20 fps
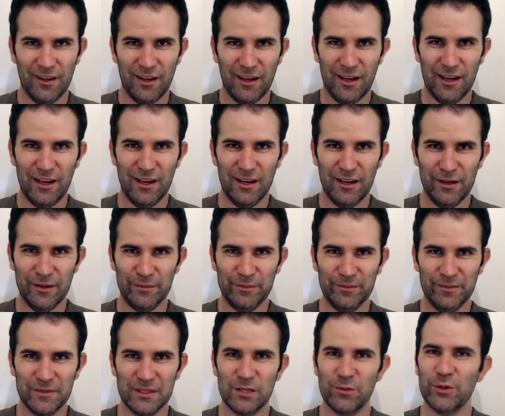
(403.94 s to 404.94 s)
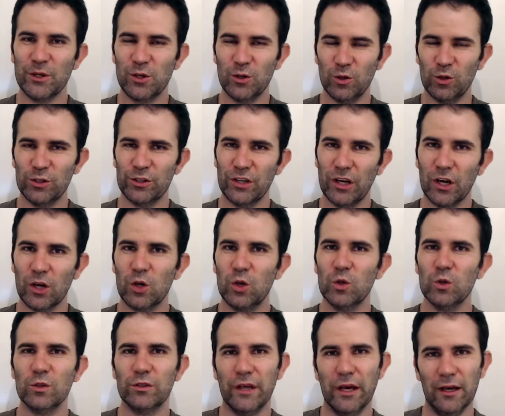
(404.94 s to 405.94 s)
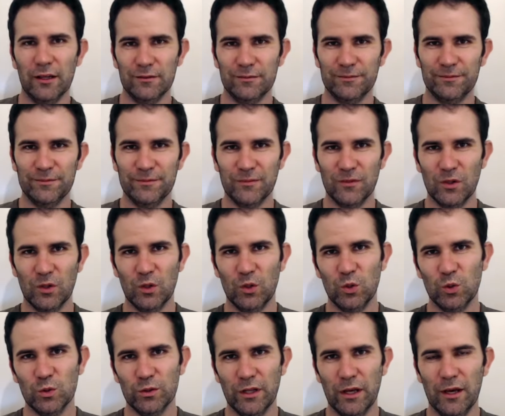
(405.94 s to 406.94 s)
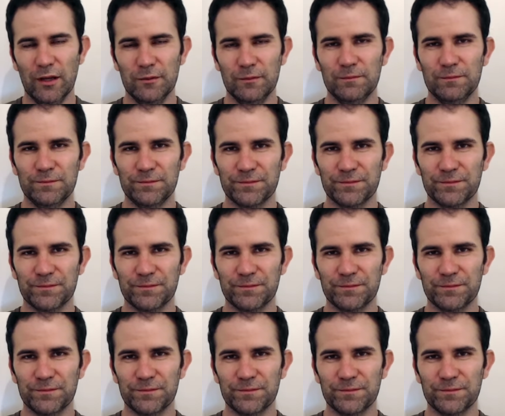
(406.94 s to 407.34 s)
Um, so we call it a cool down. Cool down.